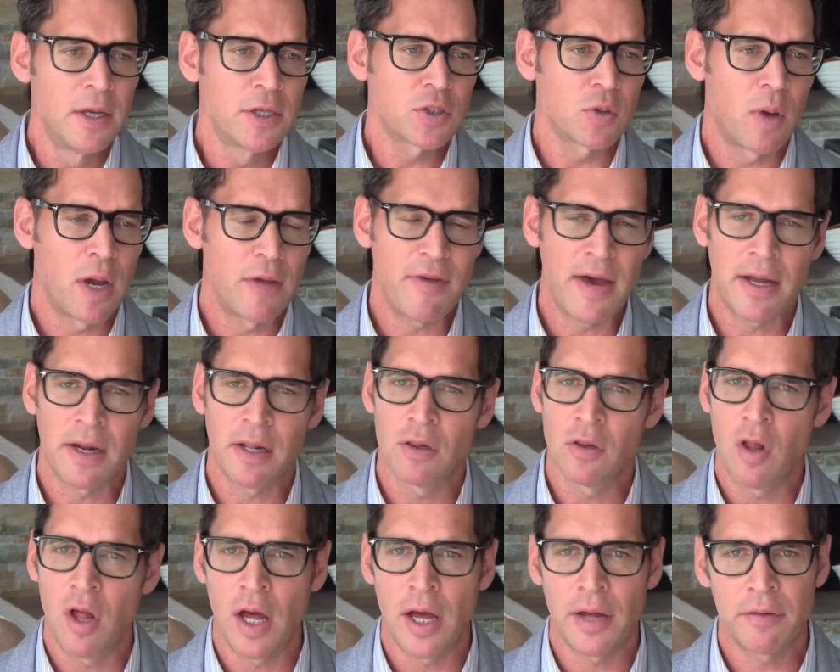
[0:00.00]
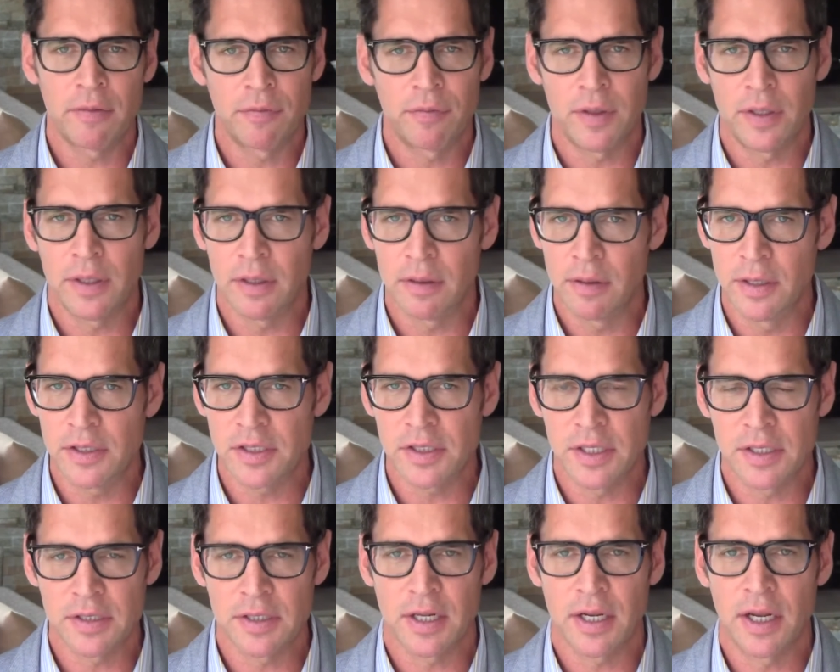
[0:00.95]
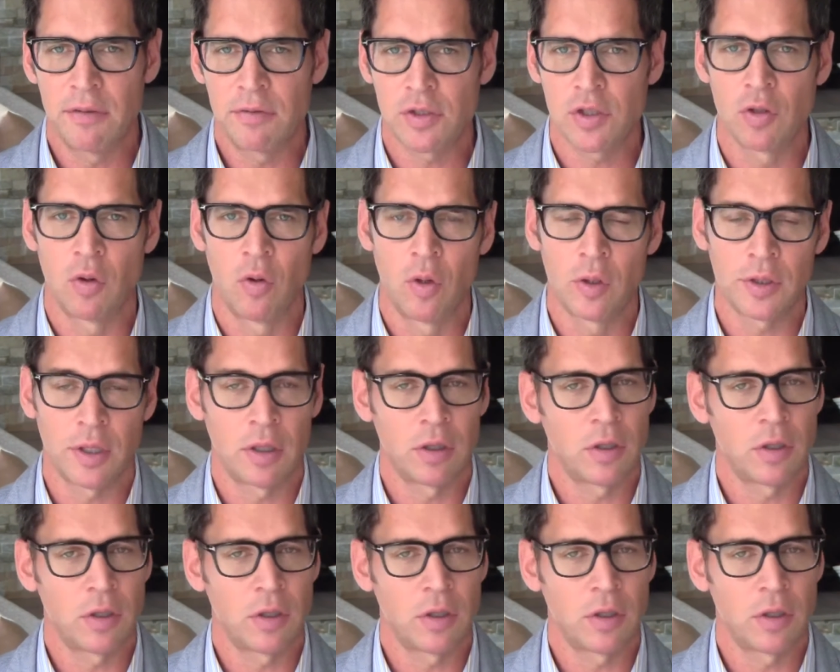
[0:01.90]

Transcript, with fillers: So I've had a lot of uh, listings that I've sold.